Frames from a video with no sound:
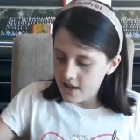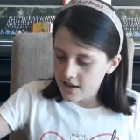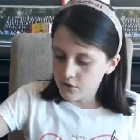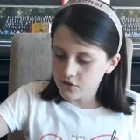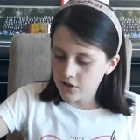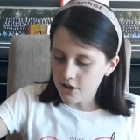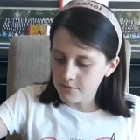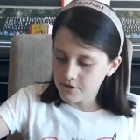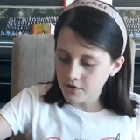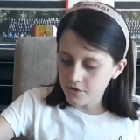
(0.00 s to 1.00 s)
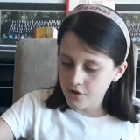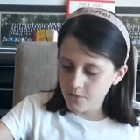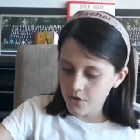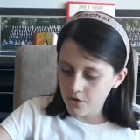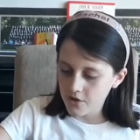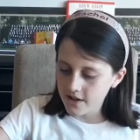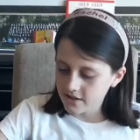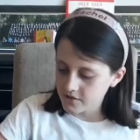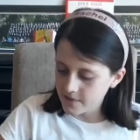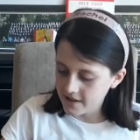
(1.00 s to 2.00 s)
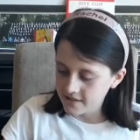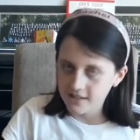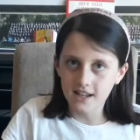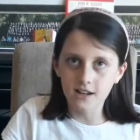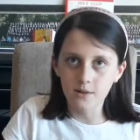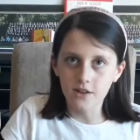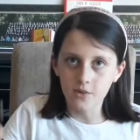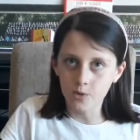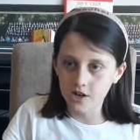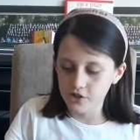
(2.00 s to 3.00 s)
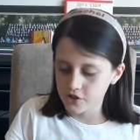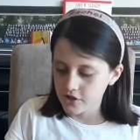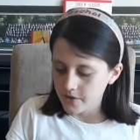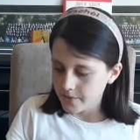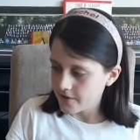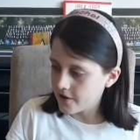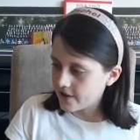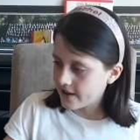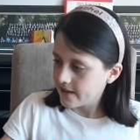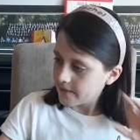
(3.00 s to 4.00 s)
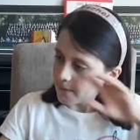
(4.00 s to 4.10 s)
it also comes with a few more extra paints and another brush. Okay,